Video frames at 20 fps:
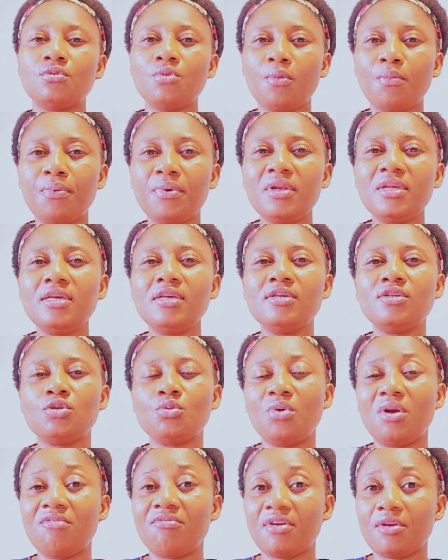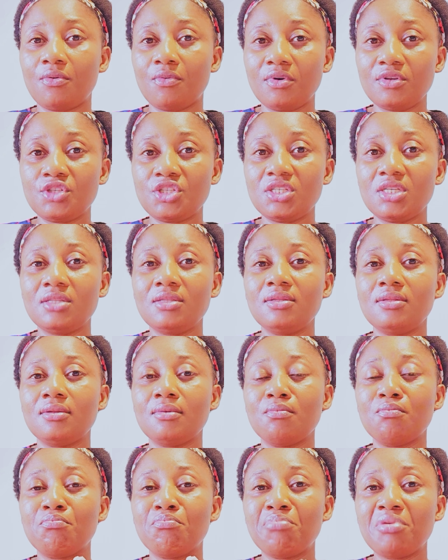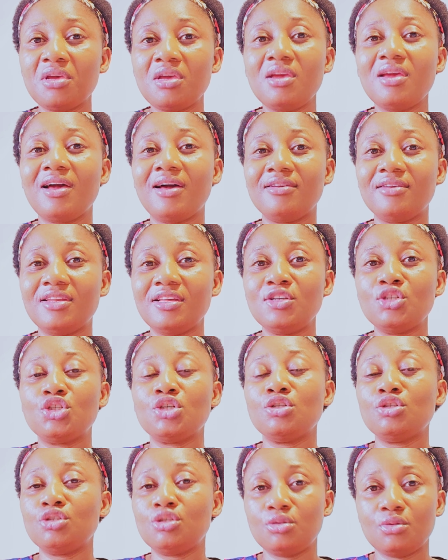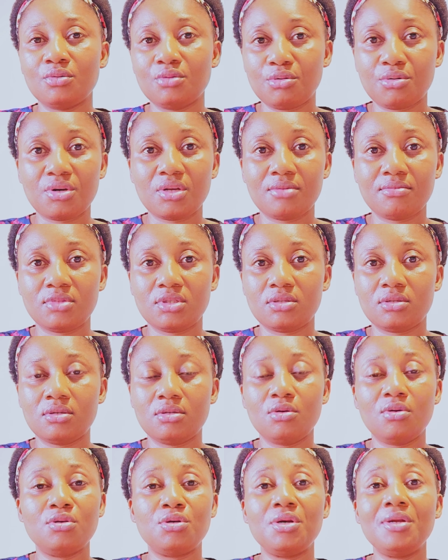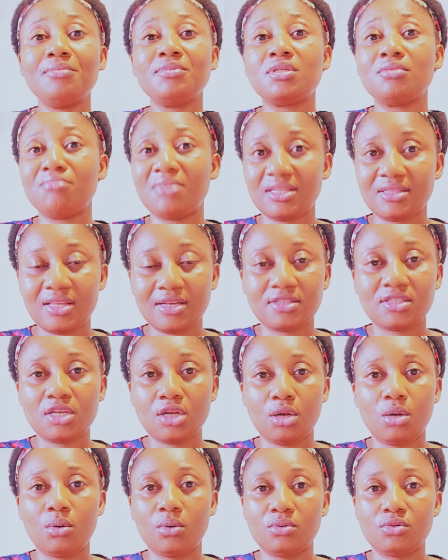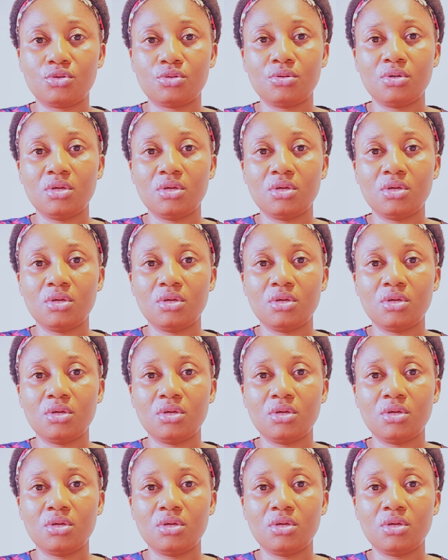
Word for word: please, wherever you're watching, pay attention to your dreams. Your dreams matters a lot.